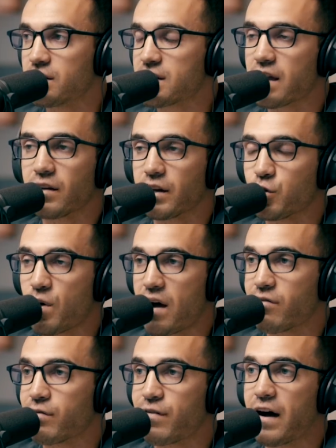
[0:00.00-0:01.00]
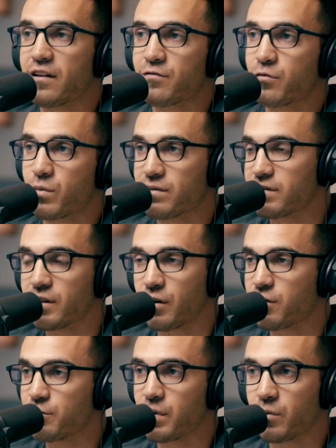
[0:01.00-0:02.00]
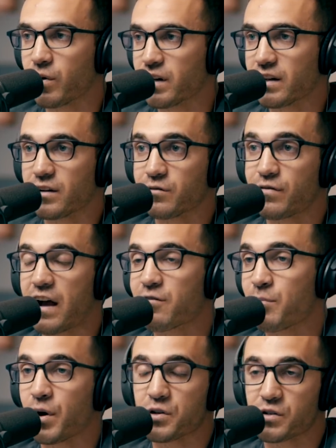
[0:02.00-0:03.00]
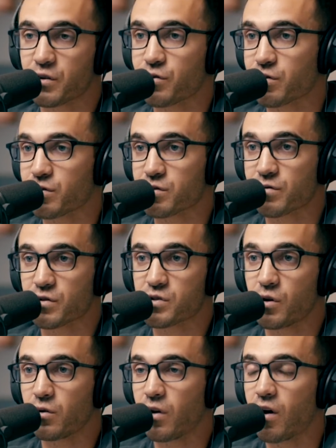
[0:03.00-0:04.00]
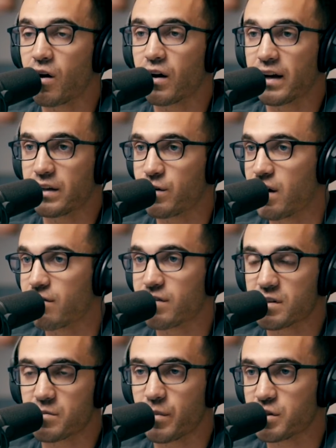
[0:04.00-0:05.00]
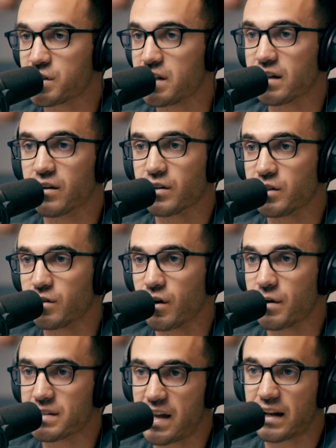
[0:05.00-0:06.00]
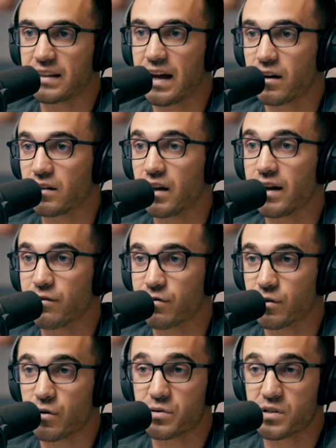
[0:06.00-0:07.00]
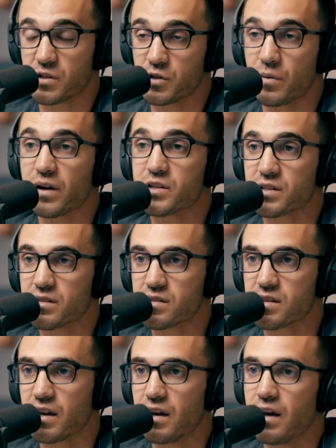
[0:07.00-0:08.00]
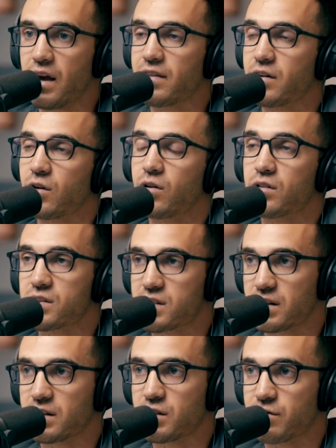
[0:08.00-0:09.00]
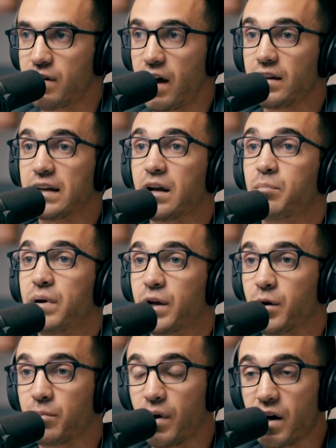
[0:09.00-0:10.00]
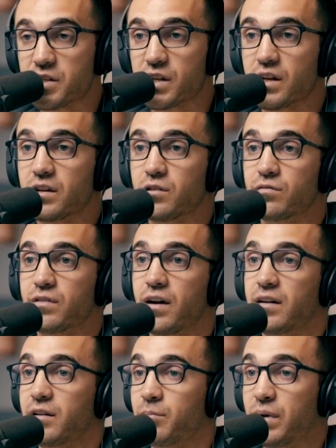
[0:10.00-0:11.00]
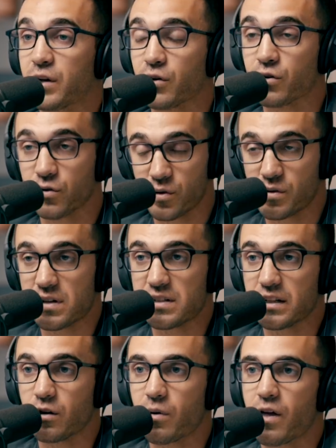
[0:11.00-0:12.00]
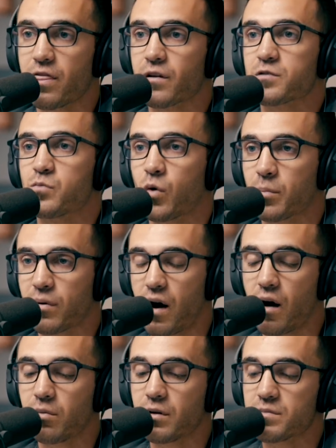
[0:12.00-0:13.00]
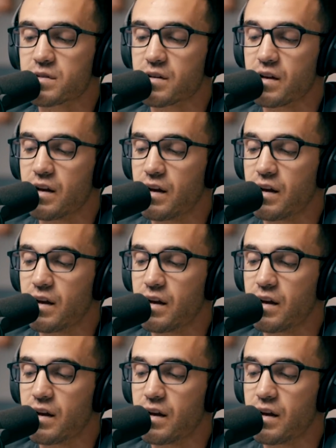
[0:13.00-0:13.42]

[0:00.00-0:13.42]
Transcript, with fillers: say like you have a five, we've, you know, you've been working on five person crews for so long and you have this much gear and you know exactly how to light for those situations. And then all of a sudden you've got like a bigger budget, you've got yeah. a bigger crew to deal with, there's more problems.